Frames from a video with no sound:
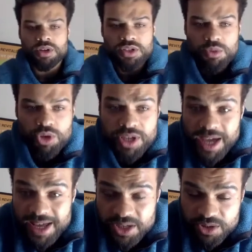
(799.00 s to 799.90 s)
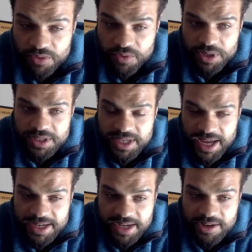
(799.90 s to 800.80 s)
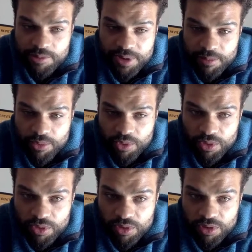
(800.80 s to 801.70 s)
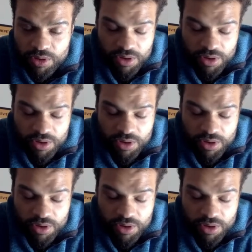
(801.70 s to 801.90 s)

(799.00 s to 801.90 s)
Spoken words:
So what you can do, if you wanted to add a little bit more